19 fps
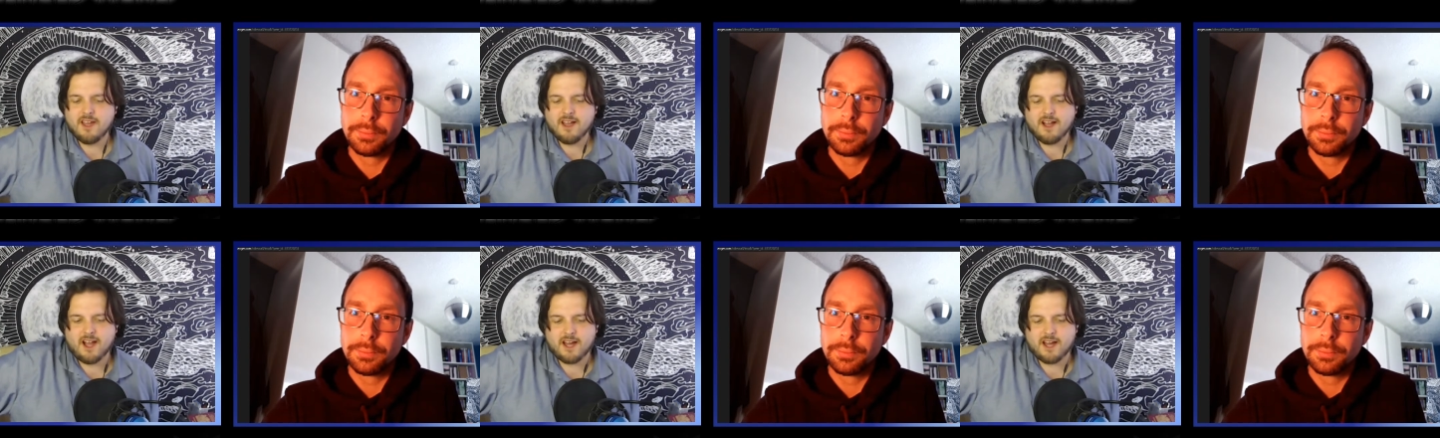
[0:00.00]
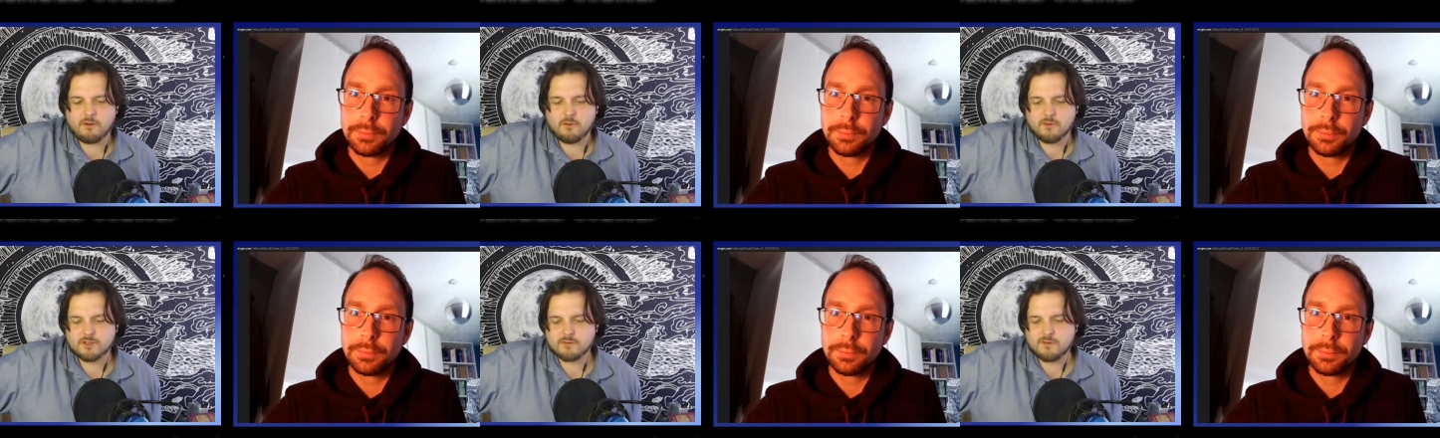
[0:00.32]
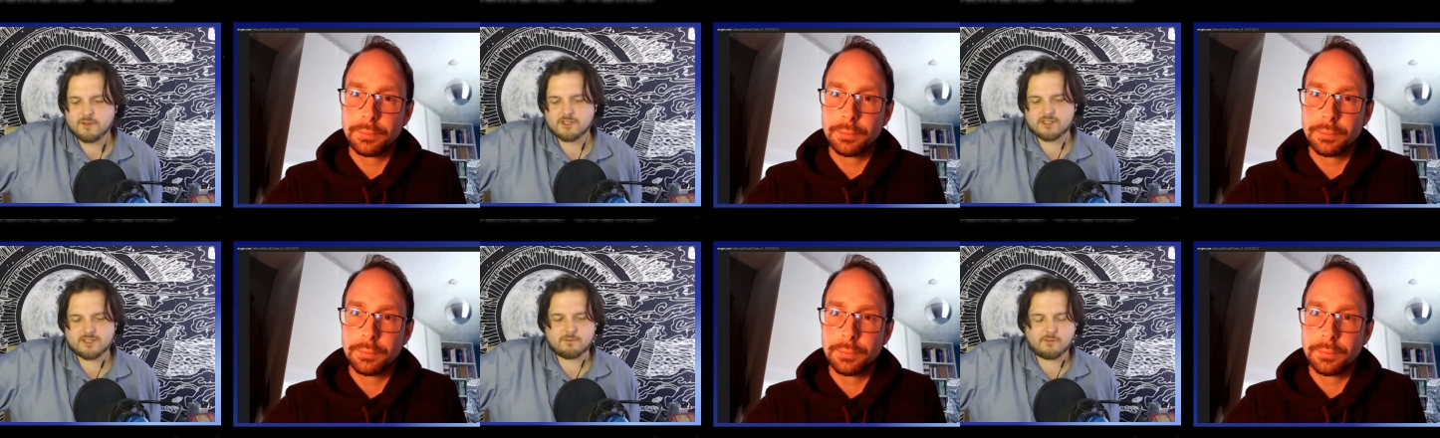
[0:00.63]
Speaker 1: I was
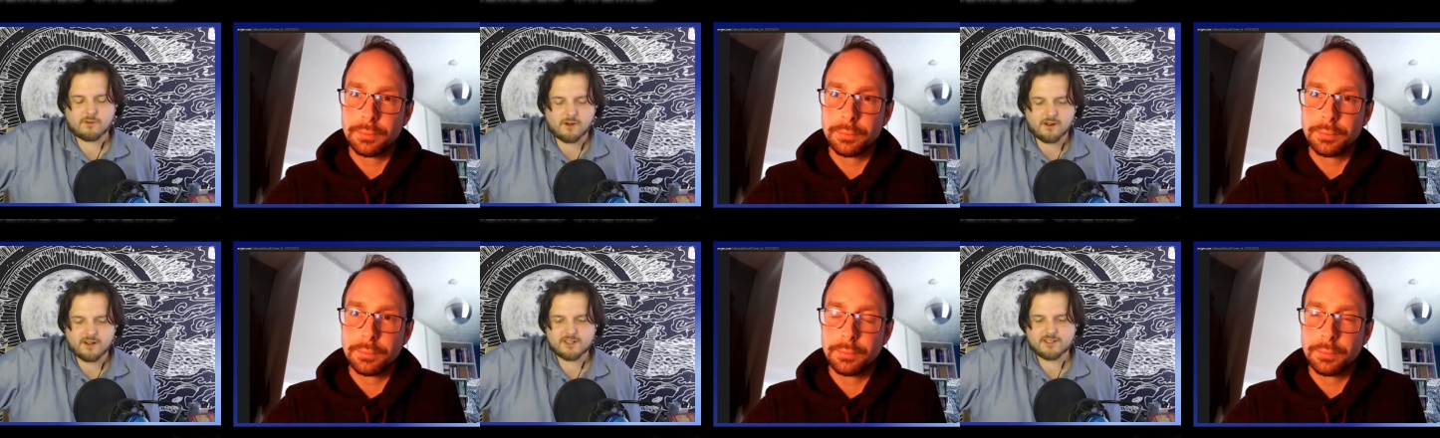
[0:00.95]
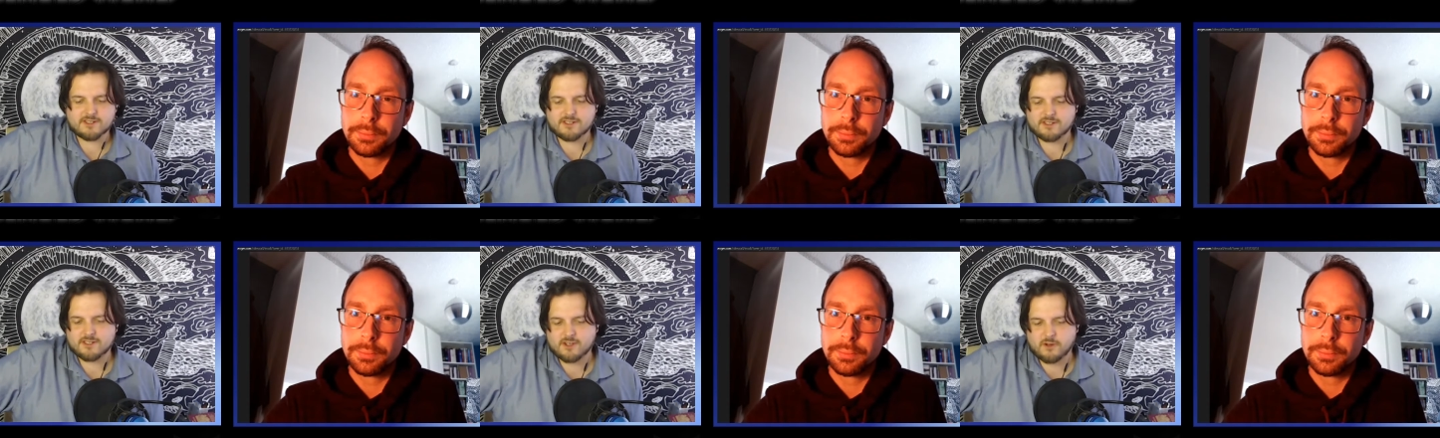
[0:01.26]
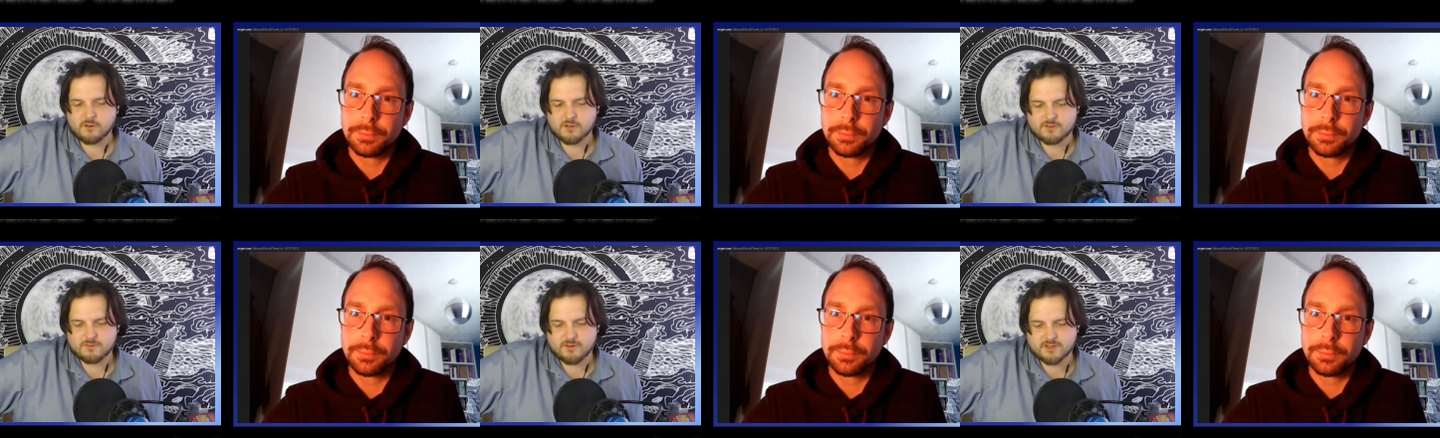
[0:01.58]
almost surprised that
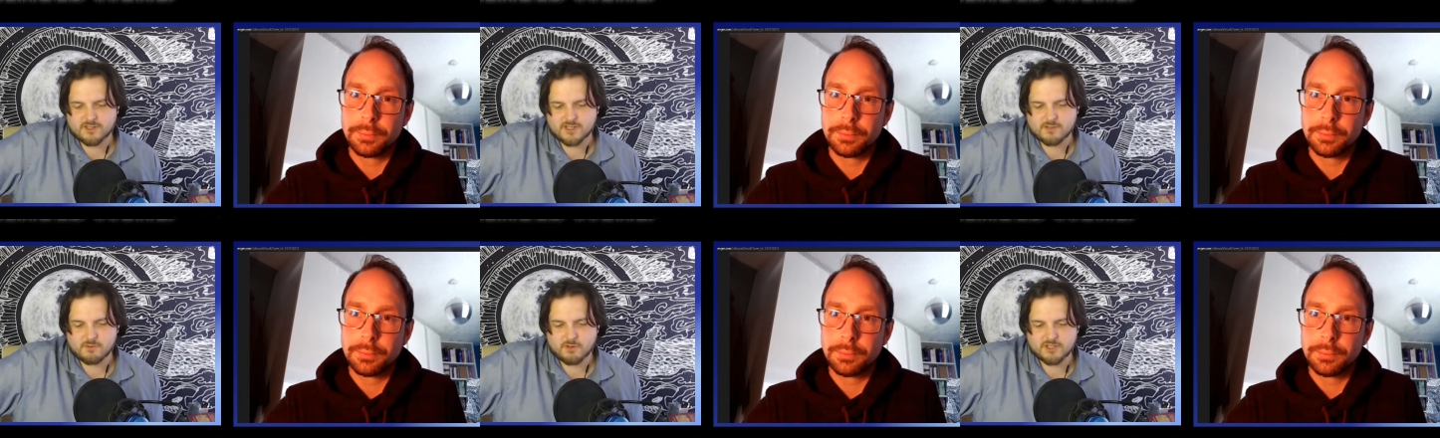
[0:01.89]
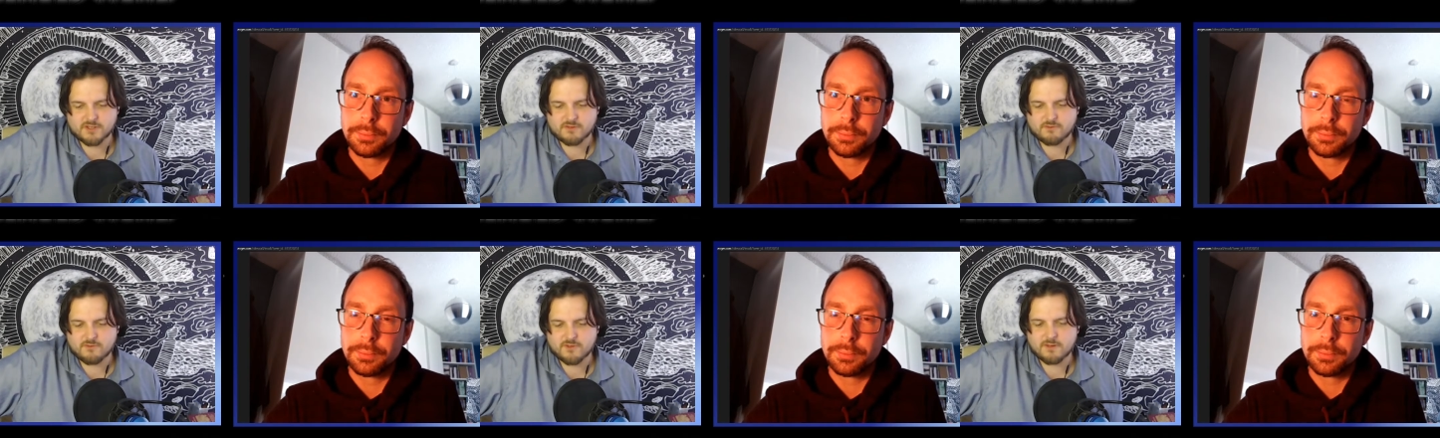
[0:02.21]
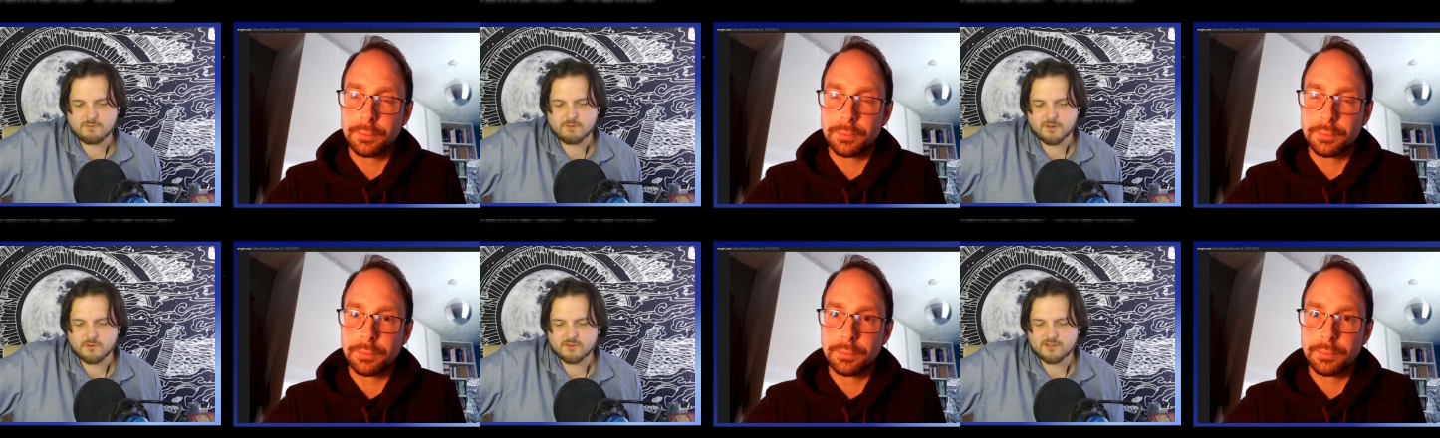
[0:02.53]
Ghostbusters wasn't
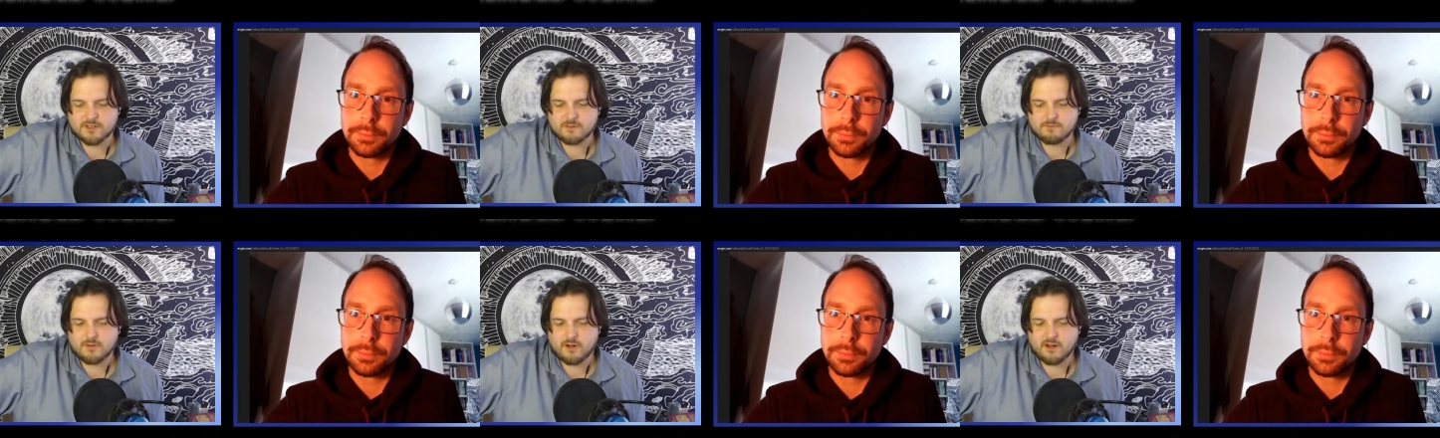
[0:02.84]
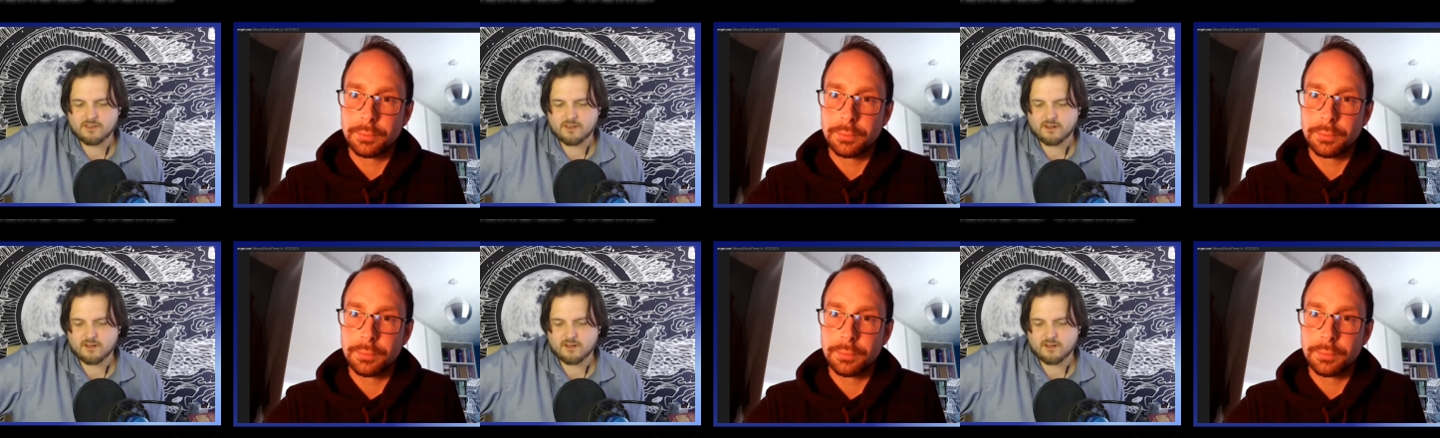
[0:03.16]
rebooted by the